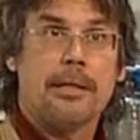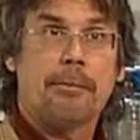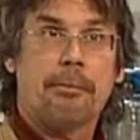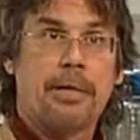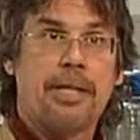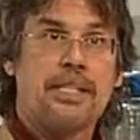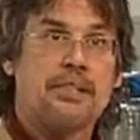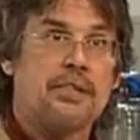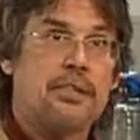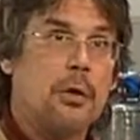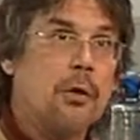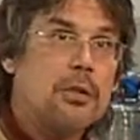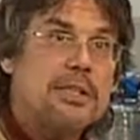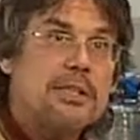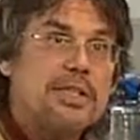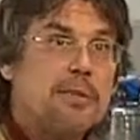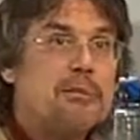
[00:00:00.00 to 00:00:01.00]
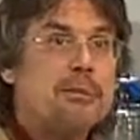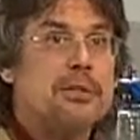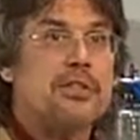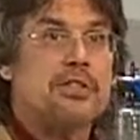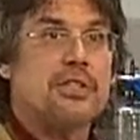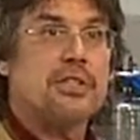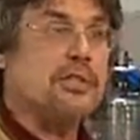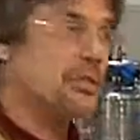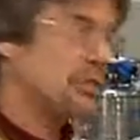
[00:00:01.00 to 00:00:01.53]
in place, the only
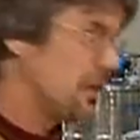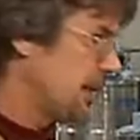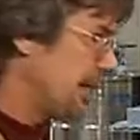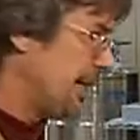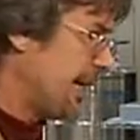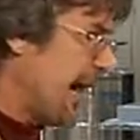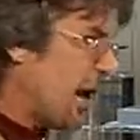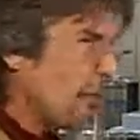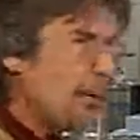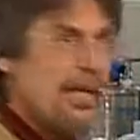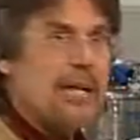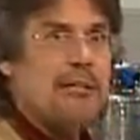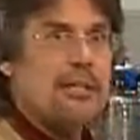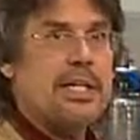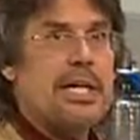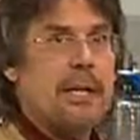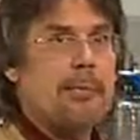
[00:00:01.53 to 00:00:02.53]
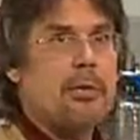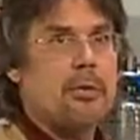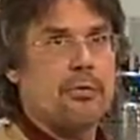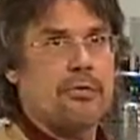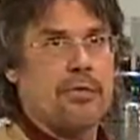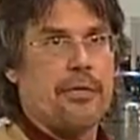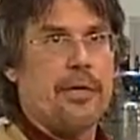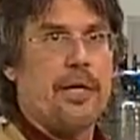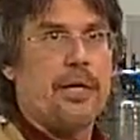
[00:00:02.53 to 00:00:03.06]
difference is now we have the
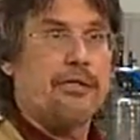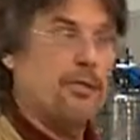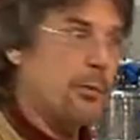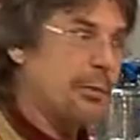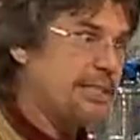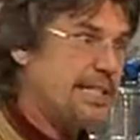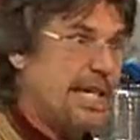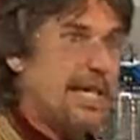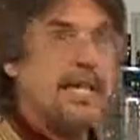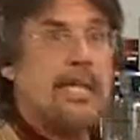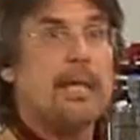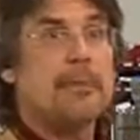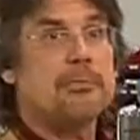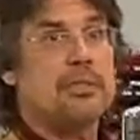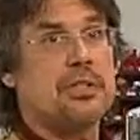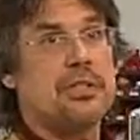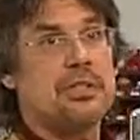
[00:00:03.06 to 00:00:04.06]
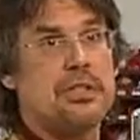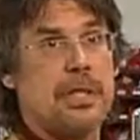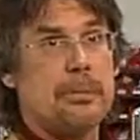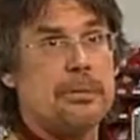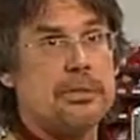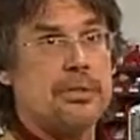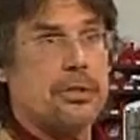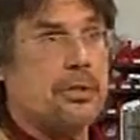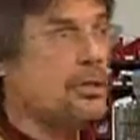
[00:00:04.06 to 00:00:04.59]
chemicals in there. So we take it up to the
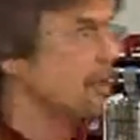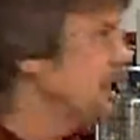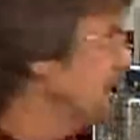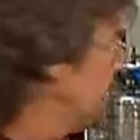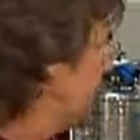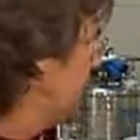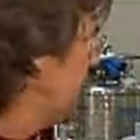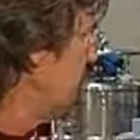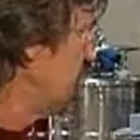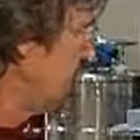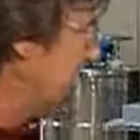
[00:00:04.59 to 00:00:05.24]
temperature, the